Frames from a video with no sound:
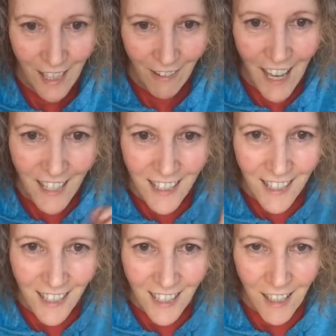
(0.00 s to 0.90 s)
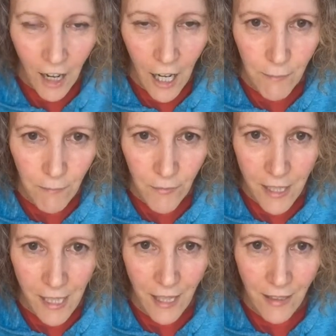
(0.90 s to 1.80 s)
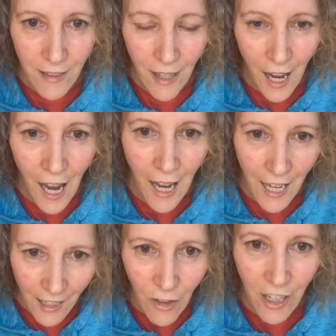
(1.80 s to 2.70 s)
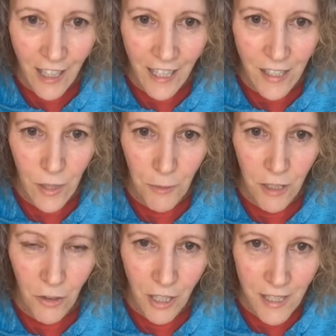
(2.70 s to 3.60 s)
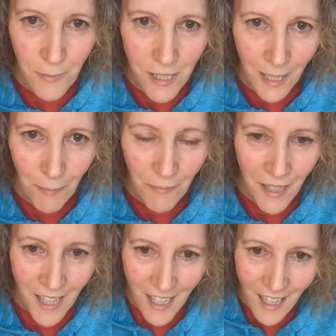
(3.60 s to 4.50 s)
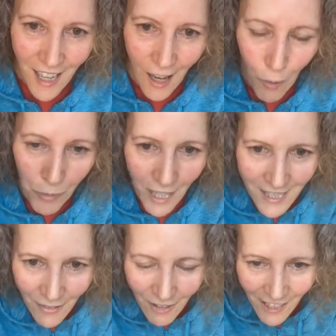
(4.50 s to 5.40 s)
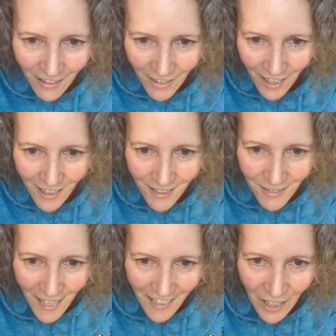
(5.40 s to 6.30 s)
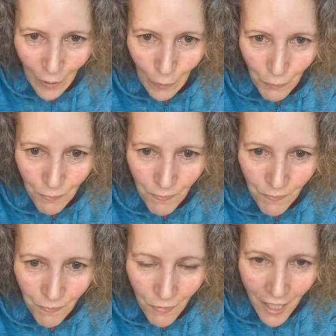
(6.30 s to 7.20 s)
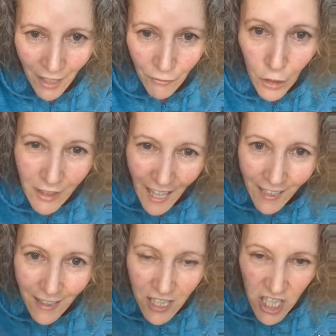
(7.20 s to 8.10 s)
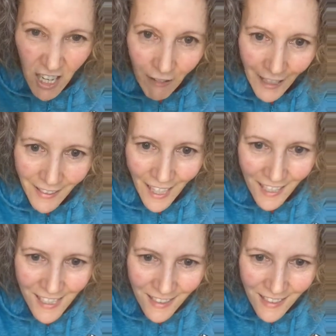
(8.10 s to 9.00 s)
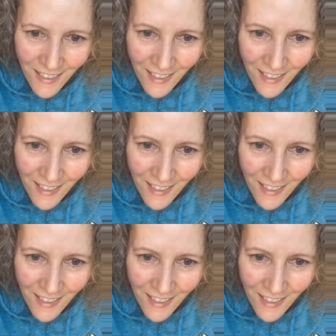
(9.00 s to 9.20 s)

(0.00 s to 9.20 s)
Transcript: Okay? All right, that's it. I had a long night, so I'm going to go get some sleep. I hope you guys have a great evening. Thank you. If you like this, share it. Thanks.